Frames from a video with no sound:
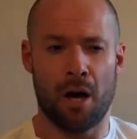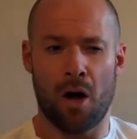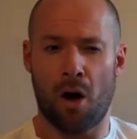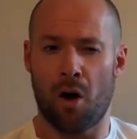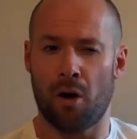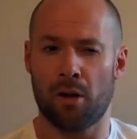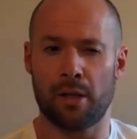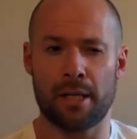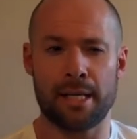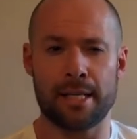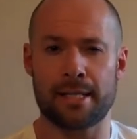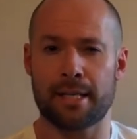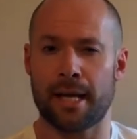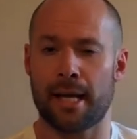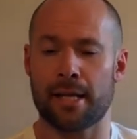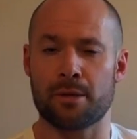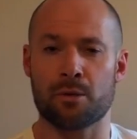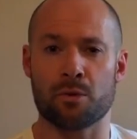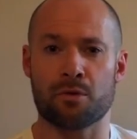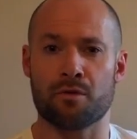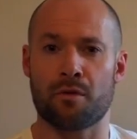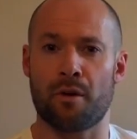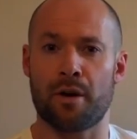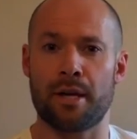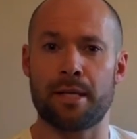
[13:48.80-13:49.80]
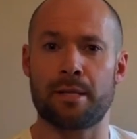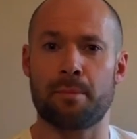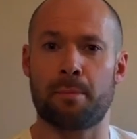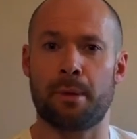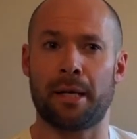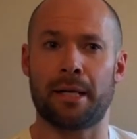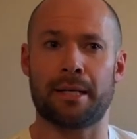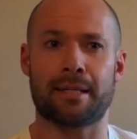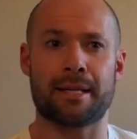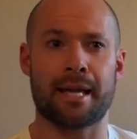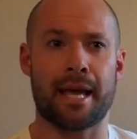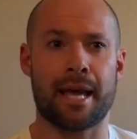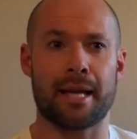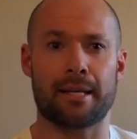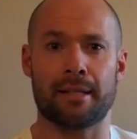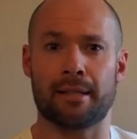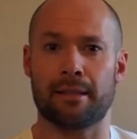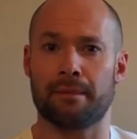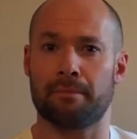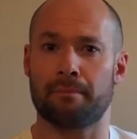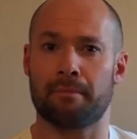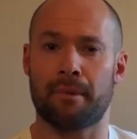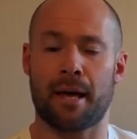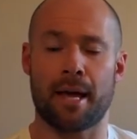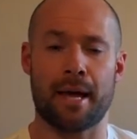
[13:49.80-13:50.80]
All these things. It was very
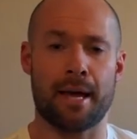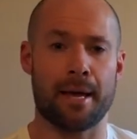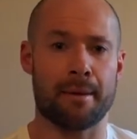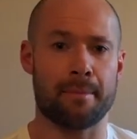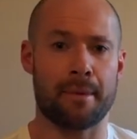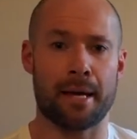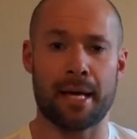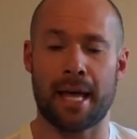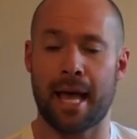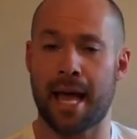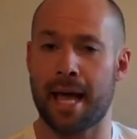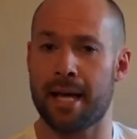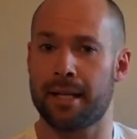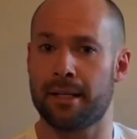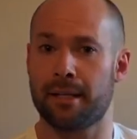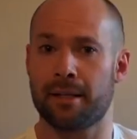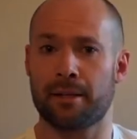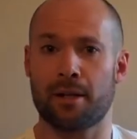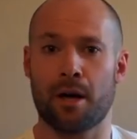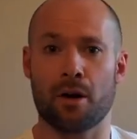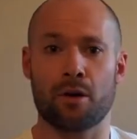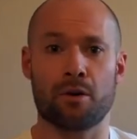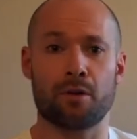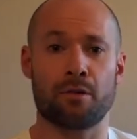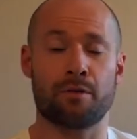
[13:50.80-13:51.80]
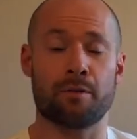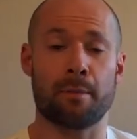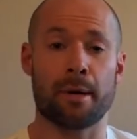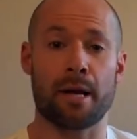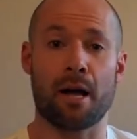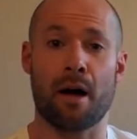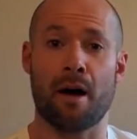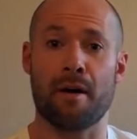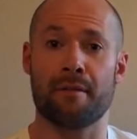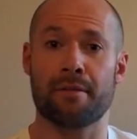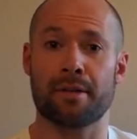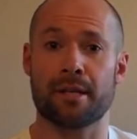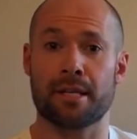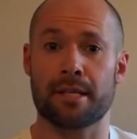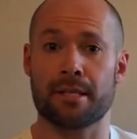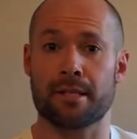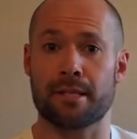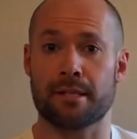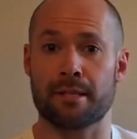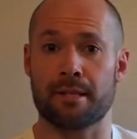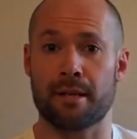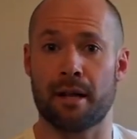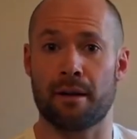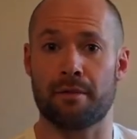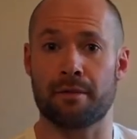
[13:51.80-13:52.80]
debilitating. Again, not good for my
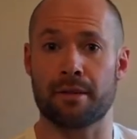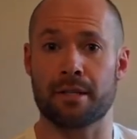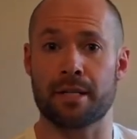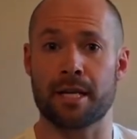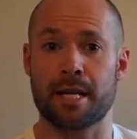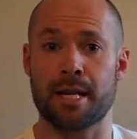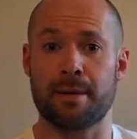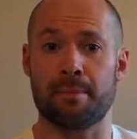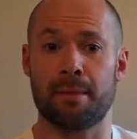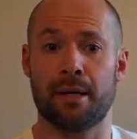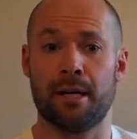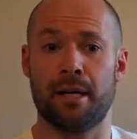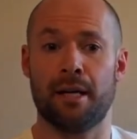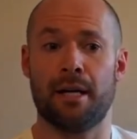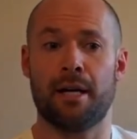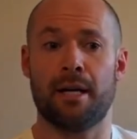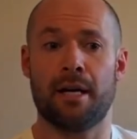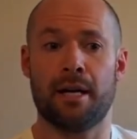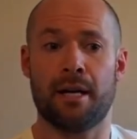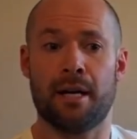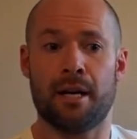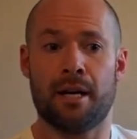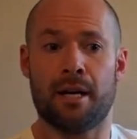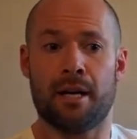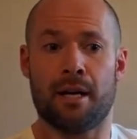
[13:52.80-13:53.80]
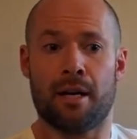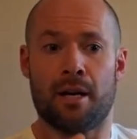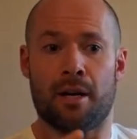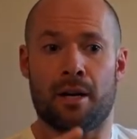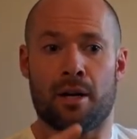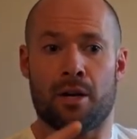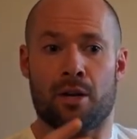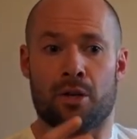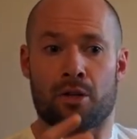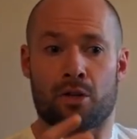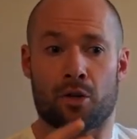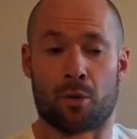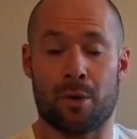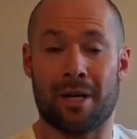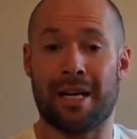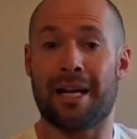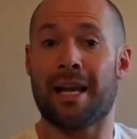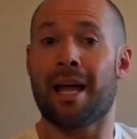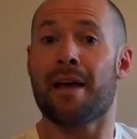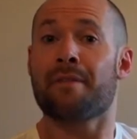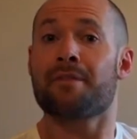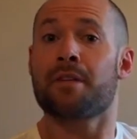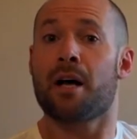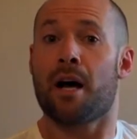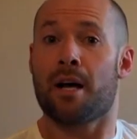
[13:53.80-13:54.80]
confidence and self-esteem. So when I
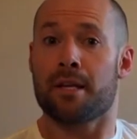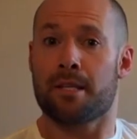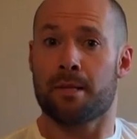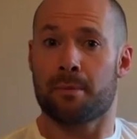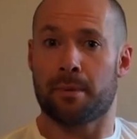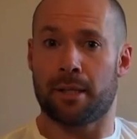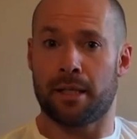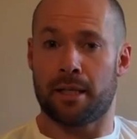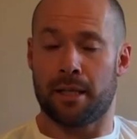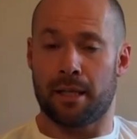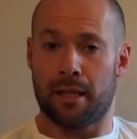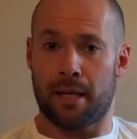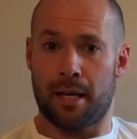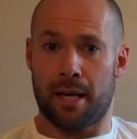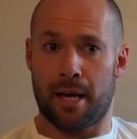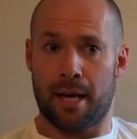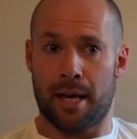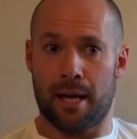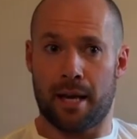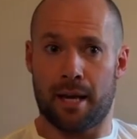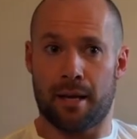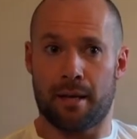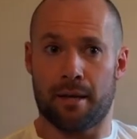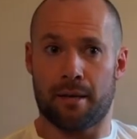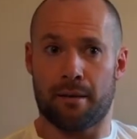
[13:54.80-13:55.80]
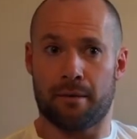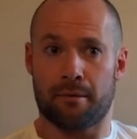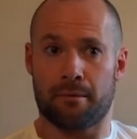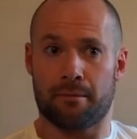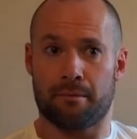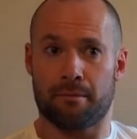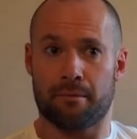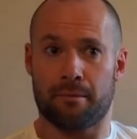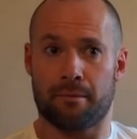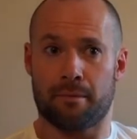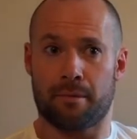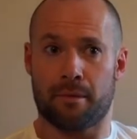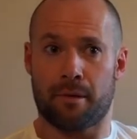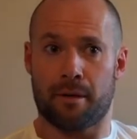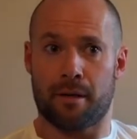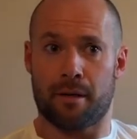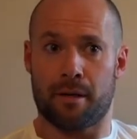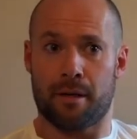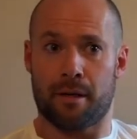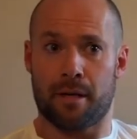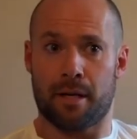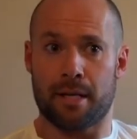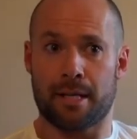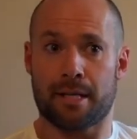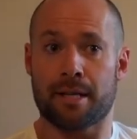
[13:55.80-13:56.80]
left hospital,
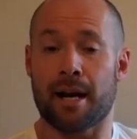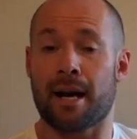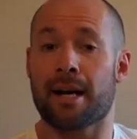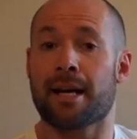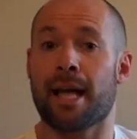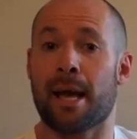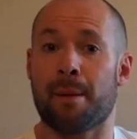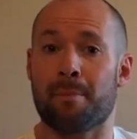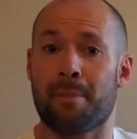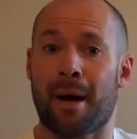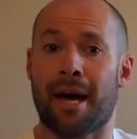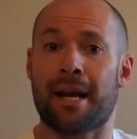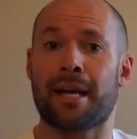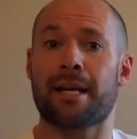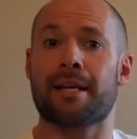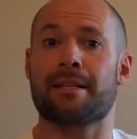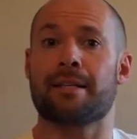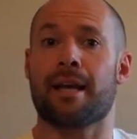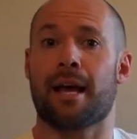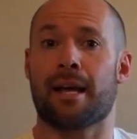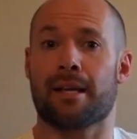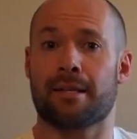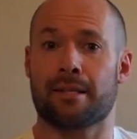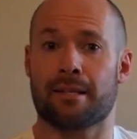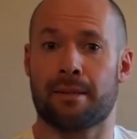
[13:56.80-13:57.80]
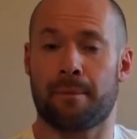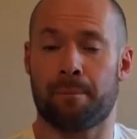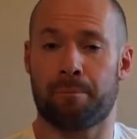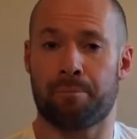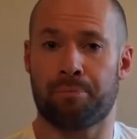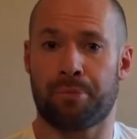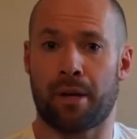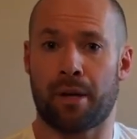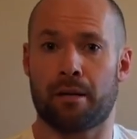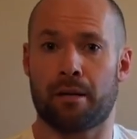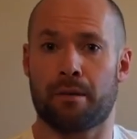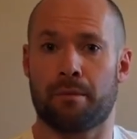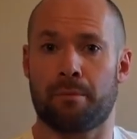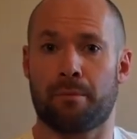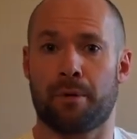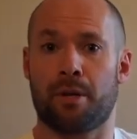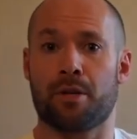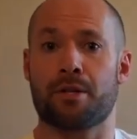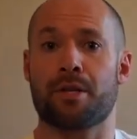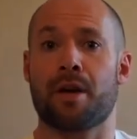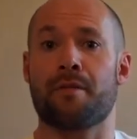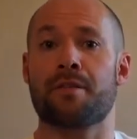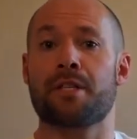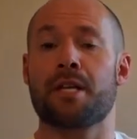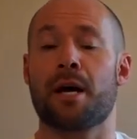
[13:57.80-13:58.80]
I started getting panic attacks,
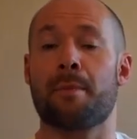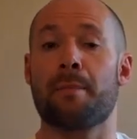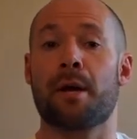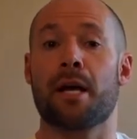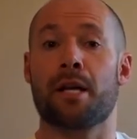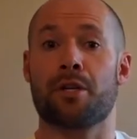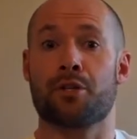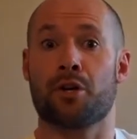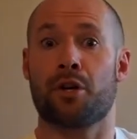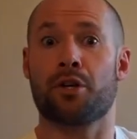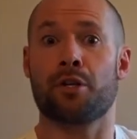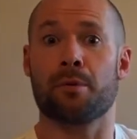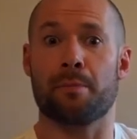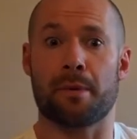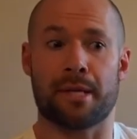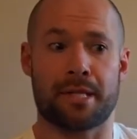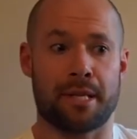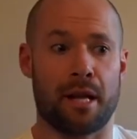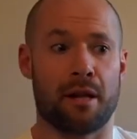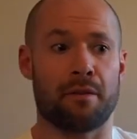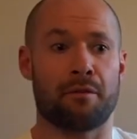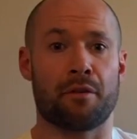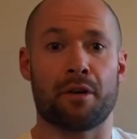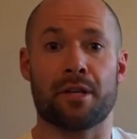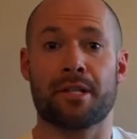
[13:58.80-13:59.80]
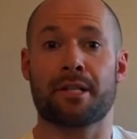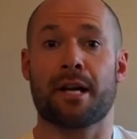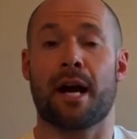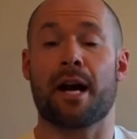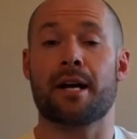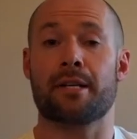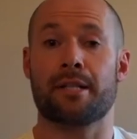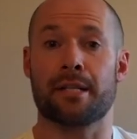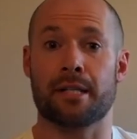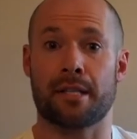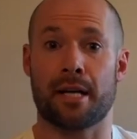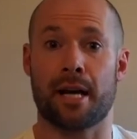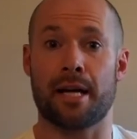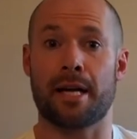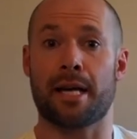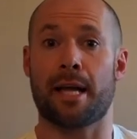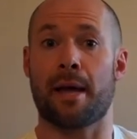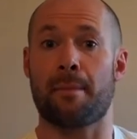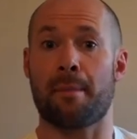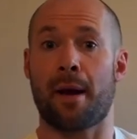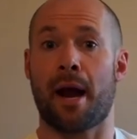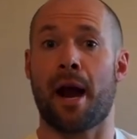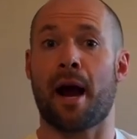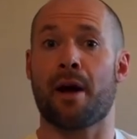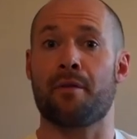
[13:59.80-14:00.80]
because every time I exerted myself, or I started to kind of
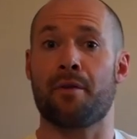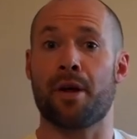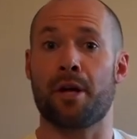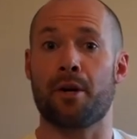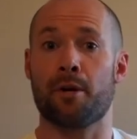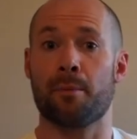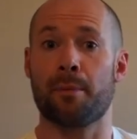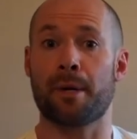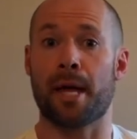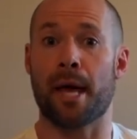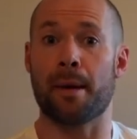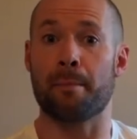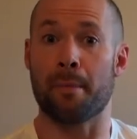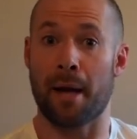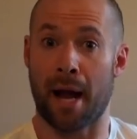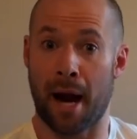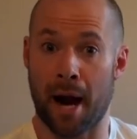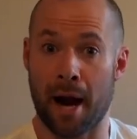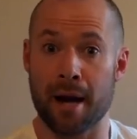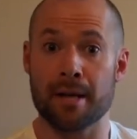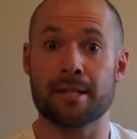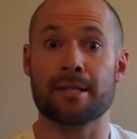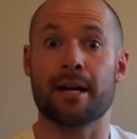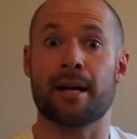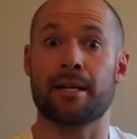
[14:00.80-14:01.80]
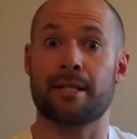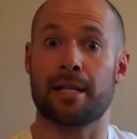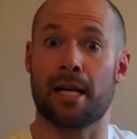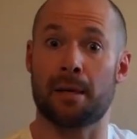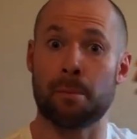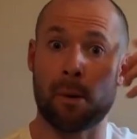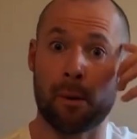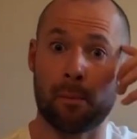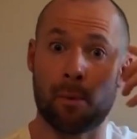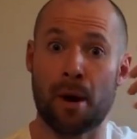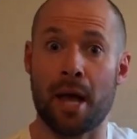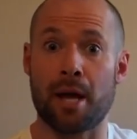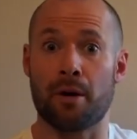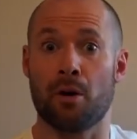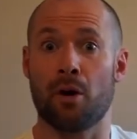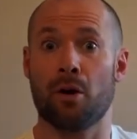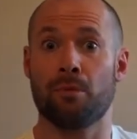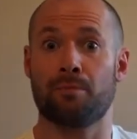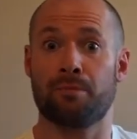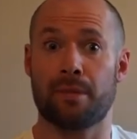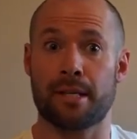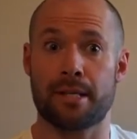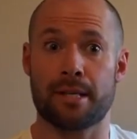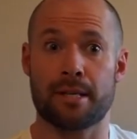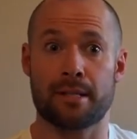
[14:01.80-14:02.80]
get my heart rate up again, my heart started telling my brain,
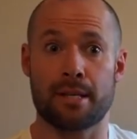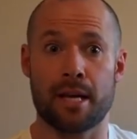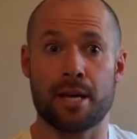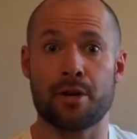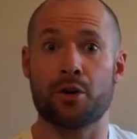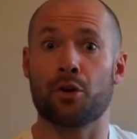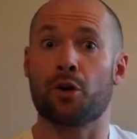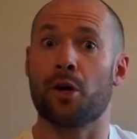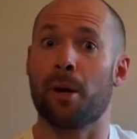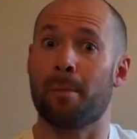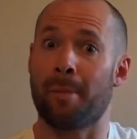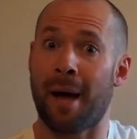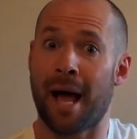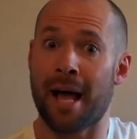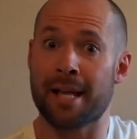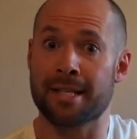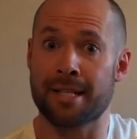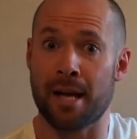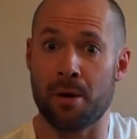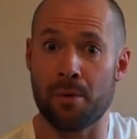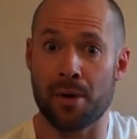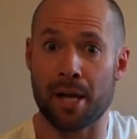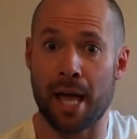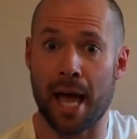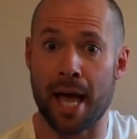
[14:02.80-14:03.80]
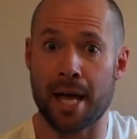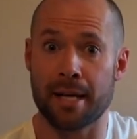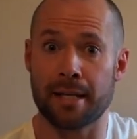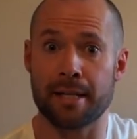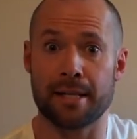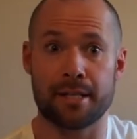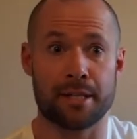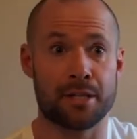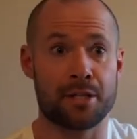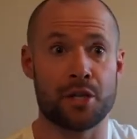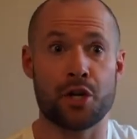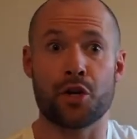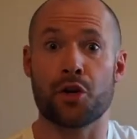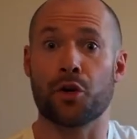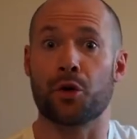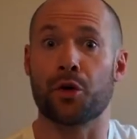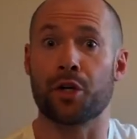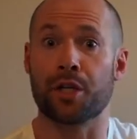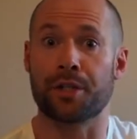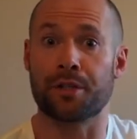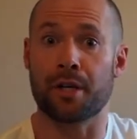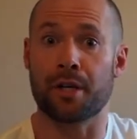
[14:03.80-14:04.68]
oh, this is it, you're going to pass out again, this is it, you're going to